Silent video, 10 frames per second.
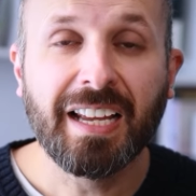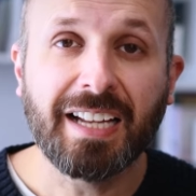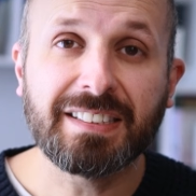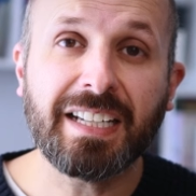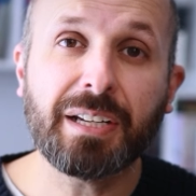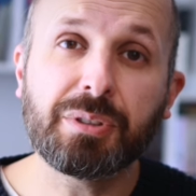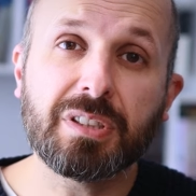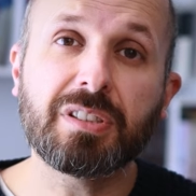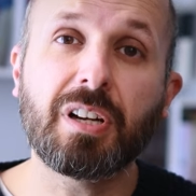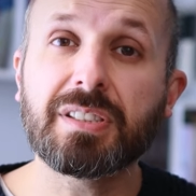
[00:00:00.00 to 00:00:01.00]
And today I'm going
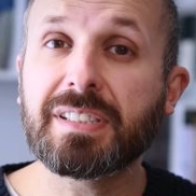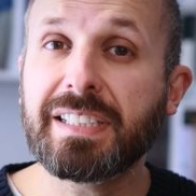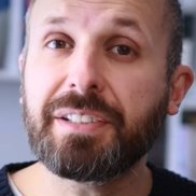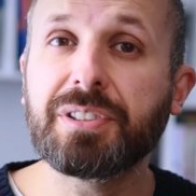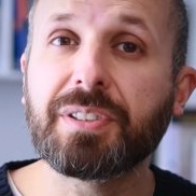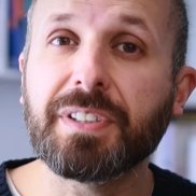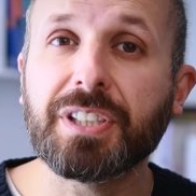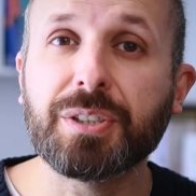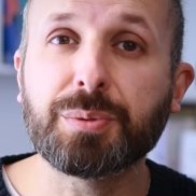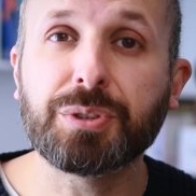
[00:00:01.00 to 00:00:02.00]
to start a series of
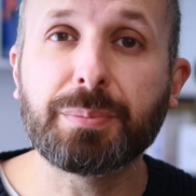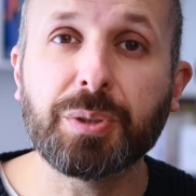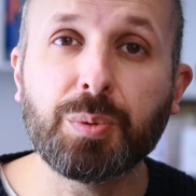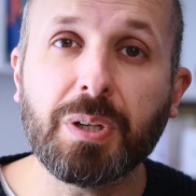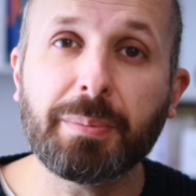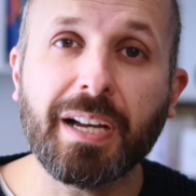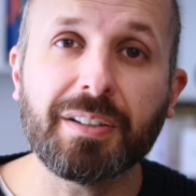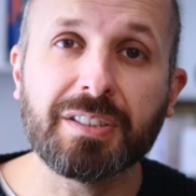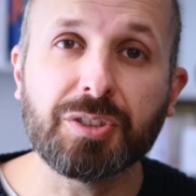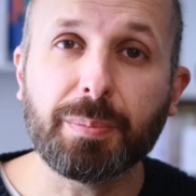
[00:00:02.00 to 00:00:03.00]
videos which will be all
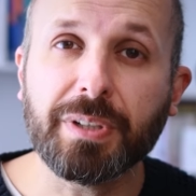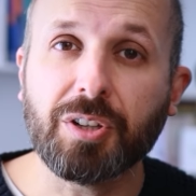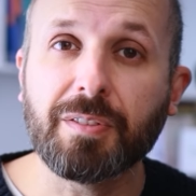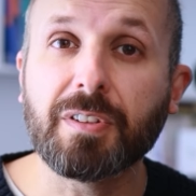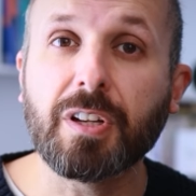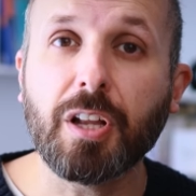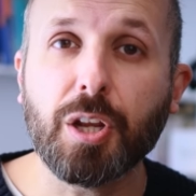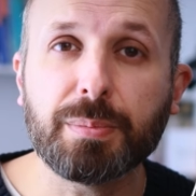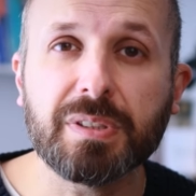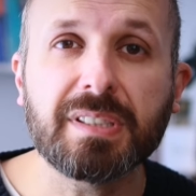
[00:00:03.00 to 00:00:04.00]
about the topic of
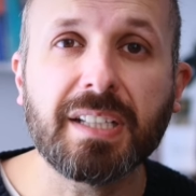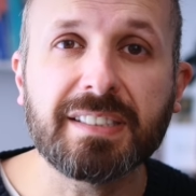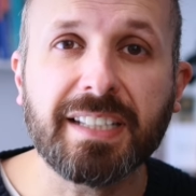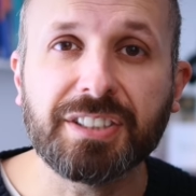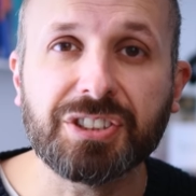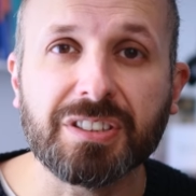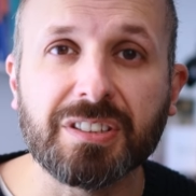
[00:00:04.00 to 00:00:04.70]
globus sensation.